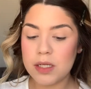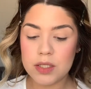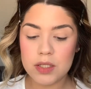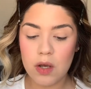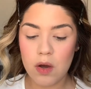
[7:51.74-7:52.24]

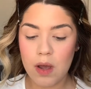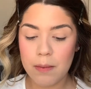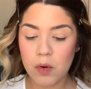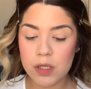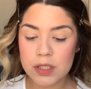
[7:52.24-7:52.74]
So
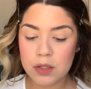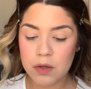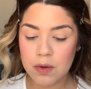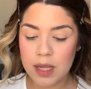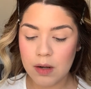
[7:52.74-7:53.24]
I'm going to
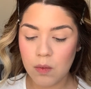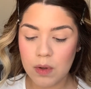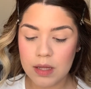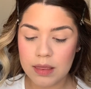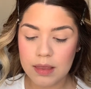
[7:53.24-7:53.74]
go in
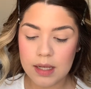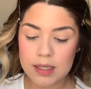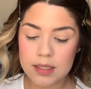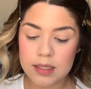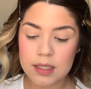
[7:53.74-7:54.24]
with
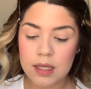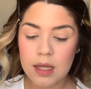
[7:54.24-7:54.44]
this